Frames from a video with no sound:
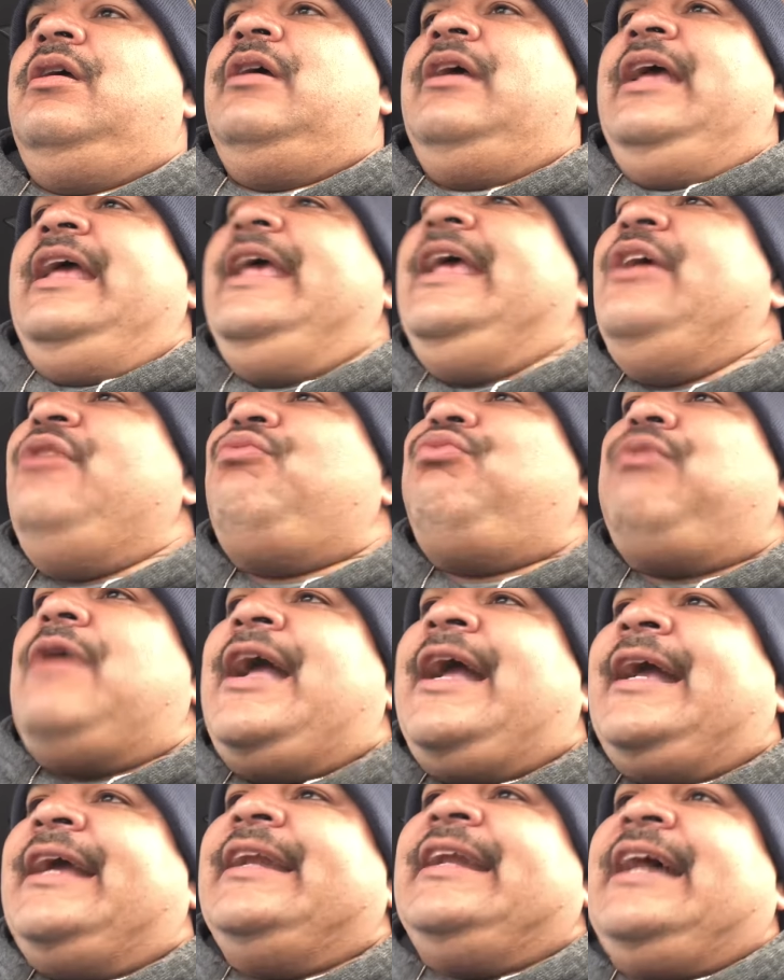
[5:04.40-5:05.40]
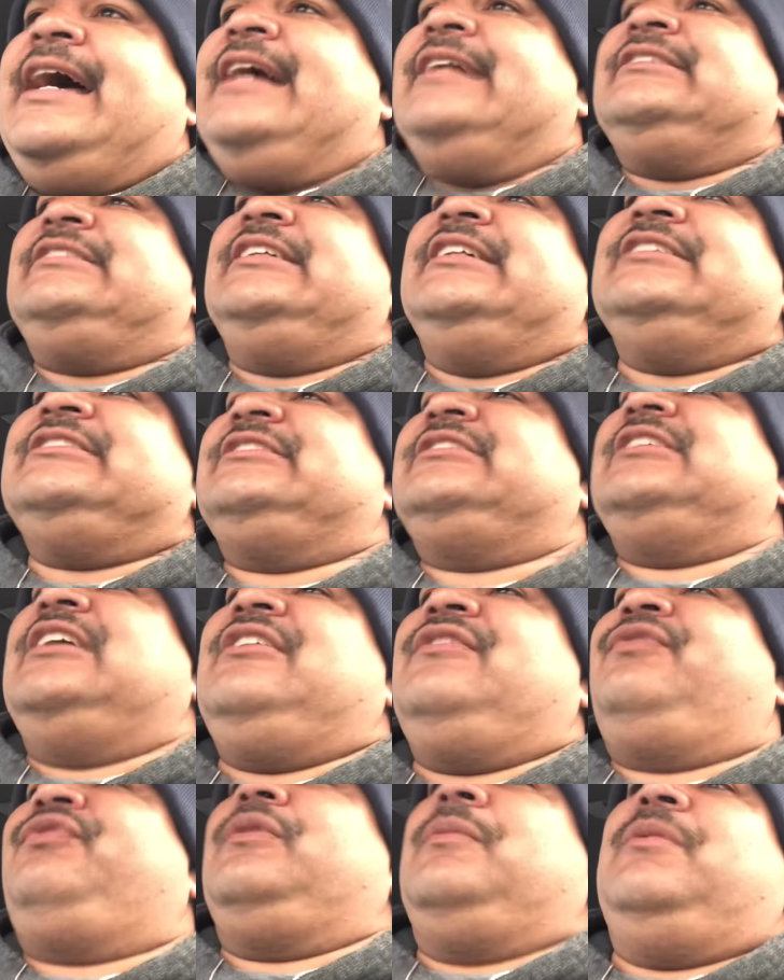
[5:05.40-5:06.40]
He recognized his
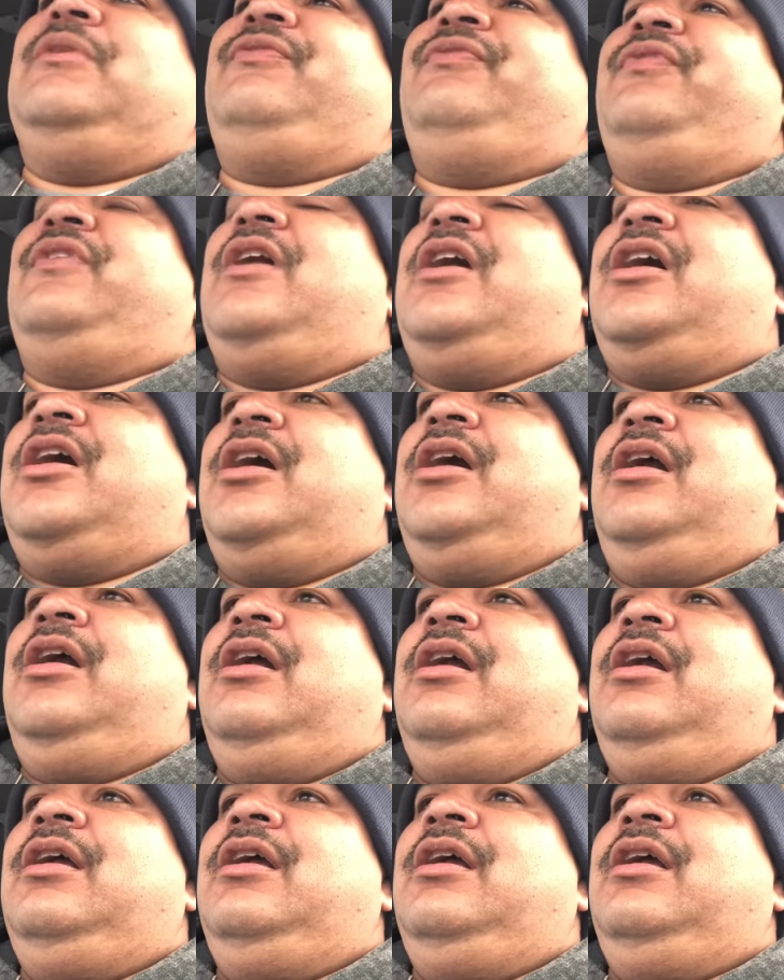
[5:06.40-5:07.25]
son from afar.